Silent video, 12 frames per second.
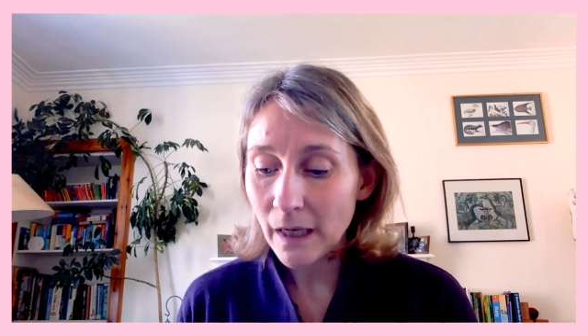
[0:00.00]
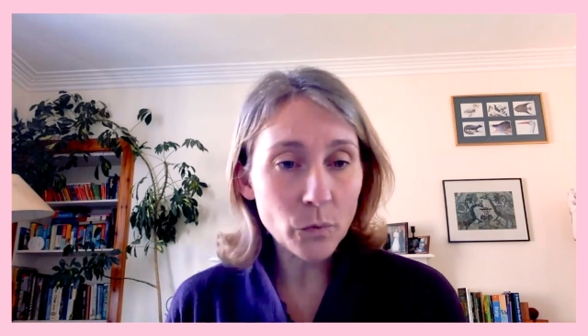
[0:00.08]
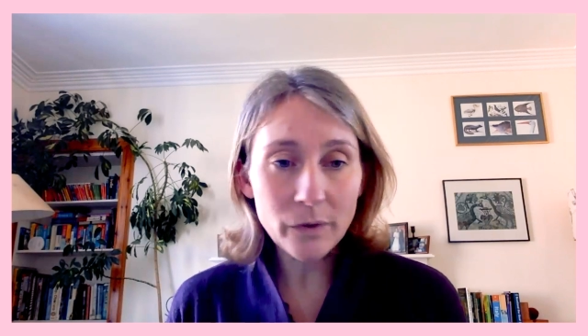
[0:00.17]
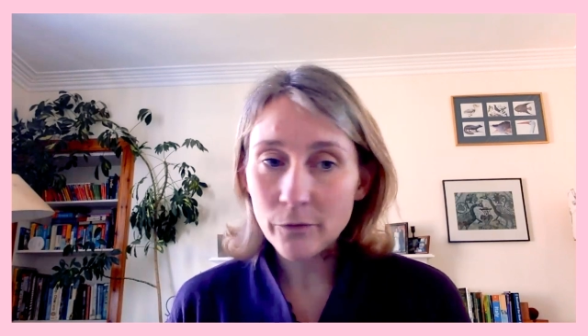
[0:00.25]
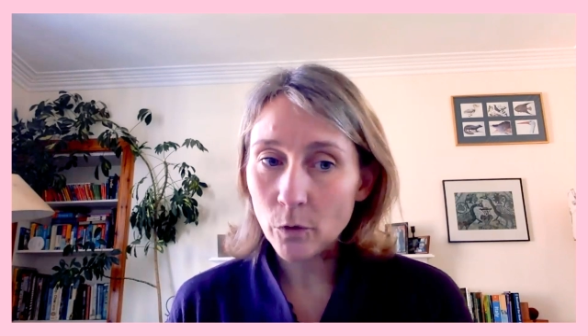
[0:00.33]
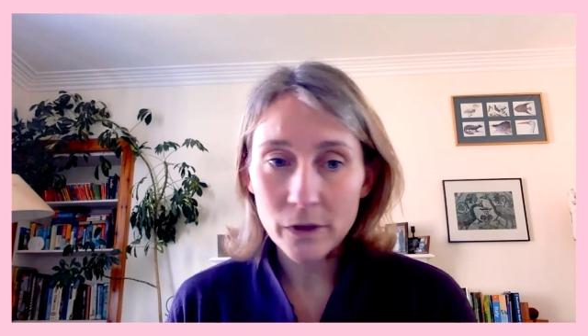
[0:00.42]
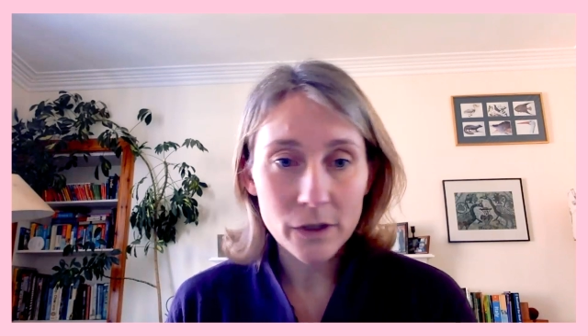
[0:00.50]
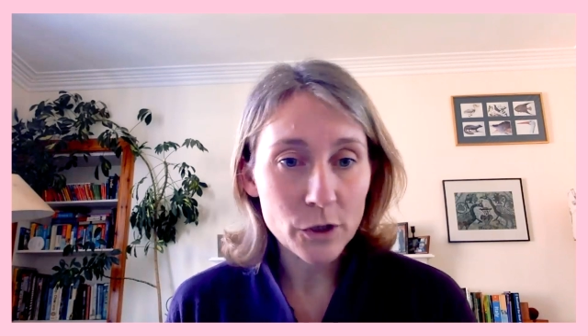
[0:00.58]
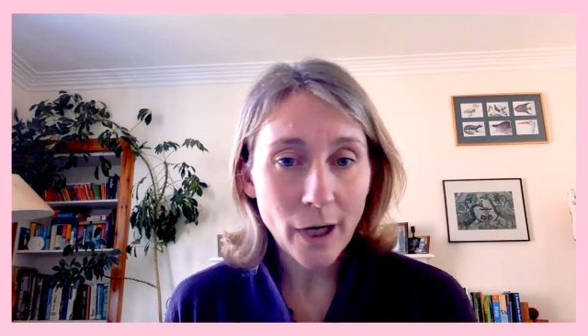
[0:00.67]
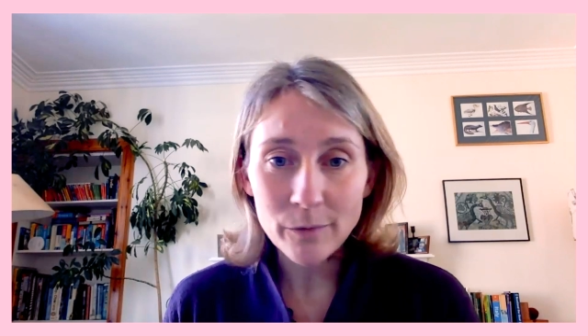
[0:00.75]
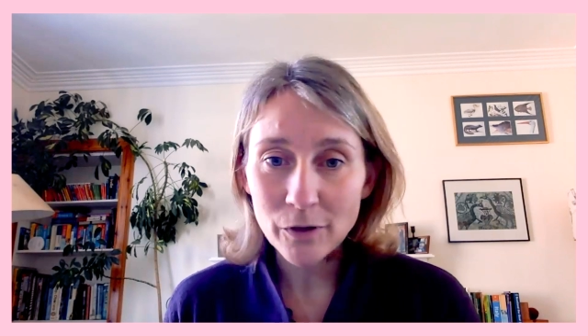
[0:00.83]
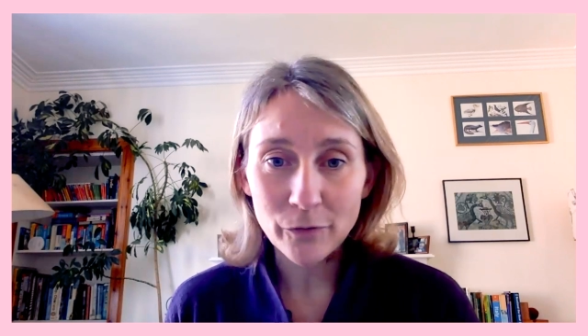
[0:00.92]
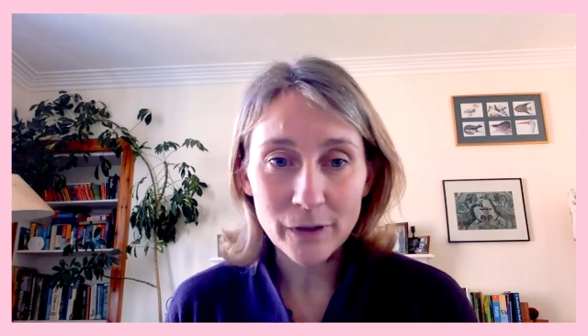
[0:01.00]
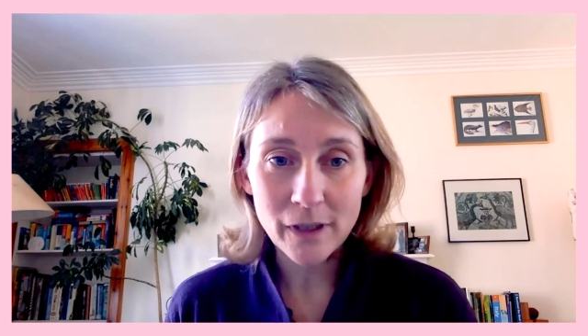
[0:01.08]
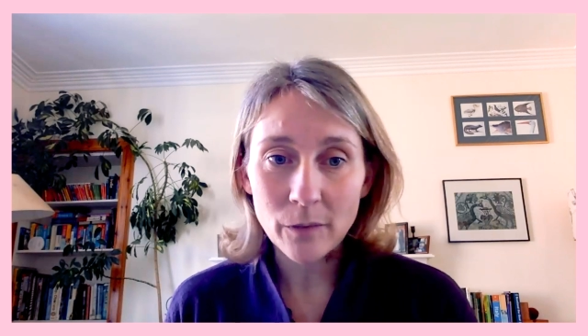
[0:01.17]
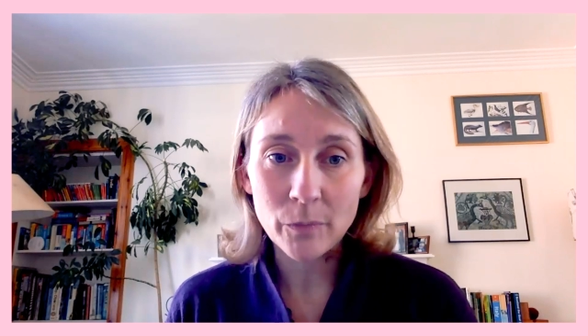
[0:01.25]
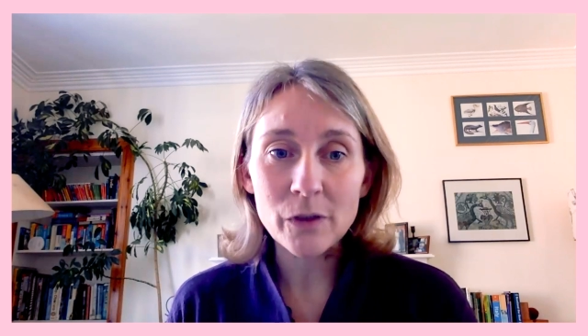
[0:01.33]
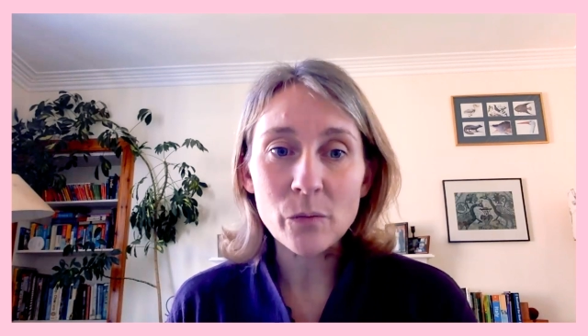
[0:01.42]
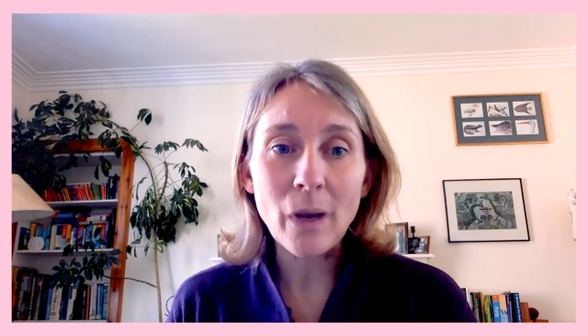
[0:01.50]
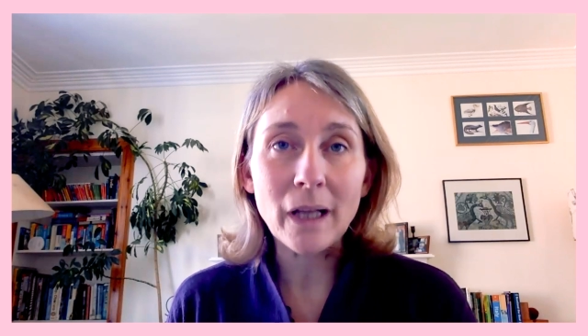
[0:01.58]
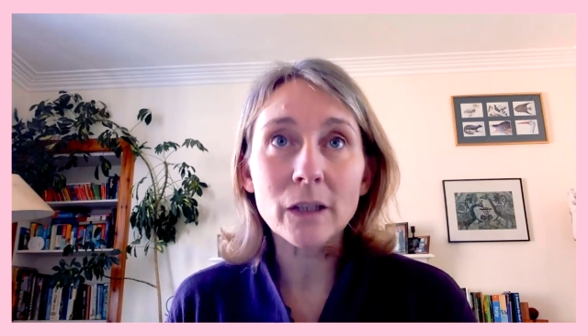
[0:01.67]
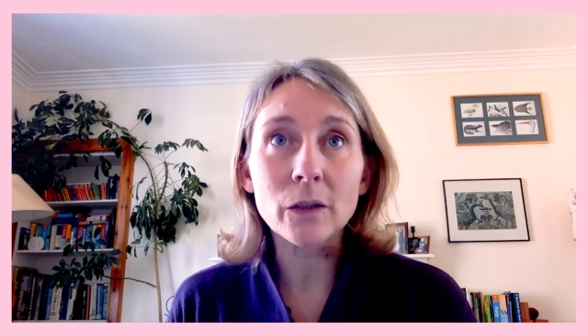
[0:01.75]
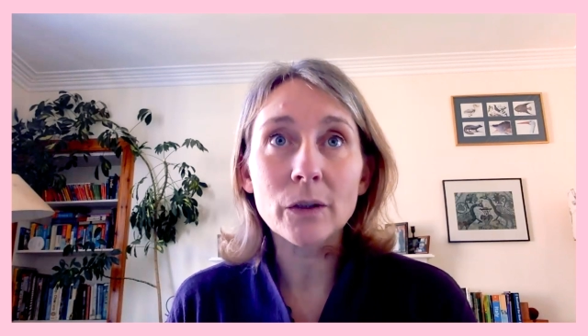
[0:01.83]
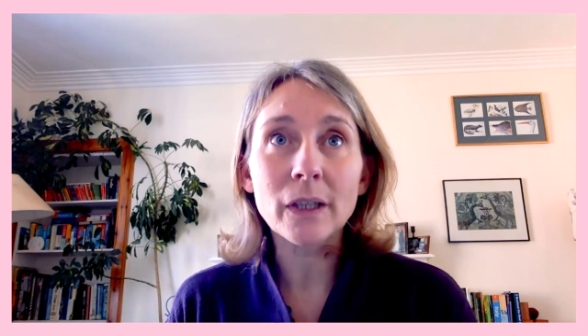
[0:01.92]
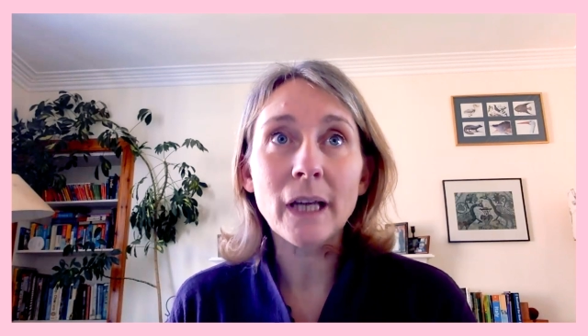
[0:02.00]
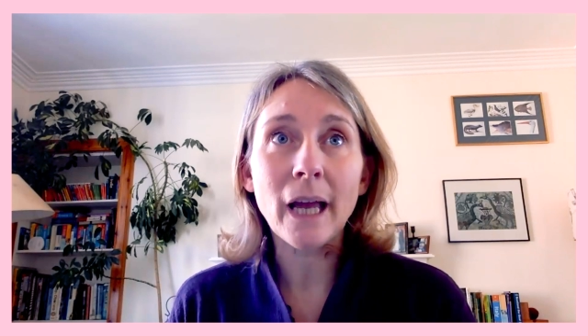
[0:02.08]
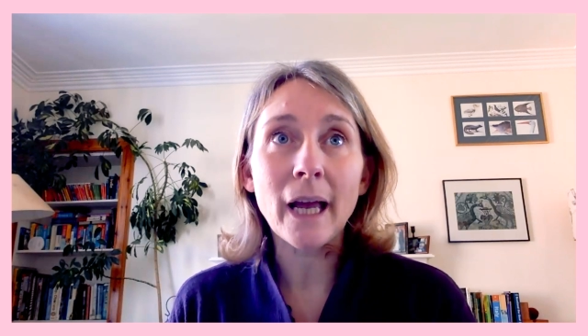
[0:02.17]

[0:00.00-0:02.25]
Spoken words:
We've got a chapter, for example, as well, looking